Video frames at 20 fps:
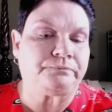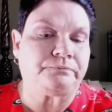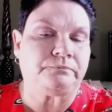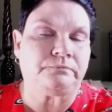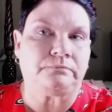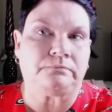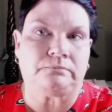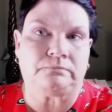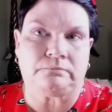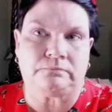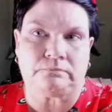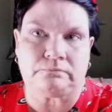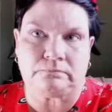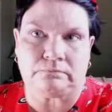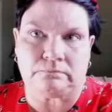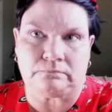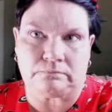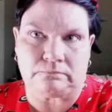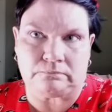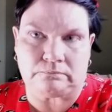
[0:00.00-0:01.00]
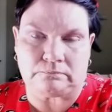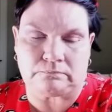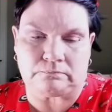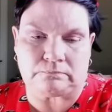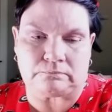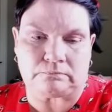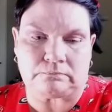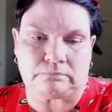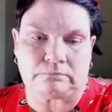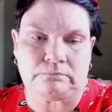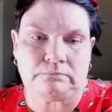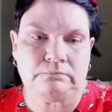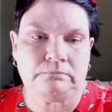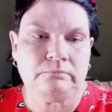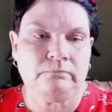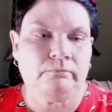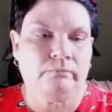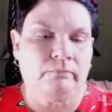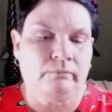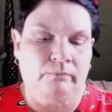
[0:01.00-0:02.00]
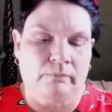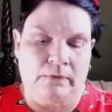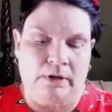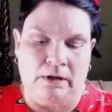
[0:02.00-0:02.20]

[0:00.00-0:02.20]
[no speech]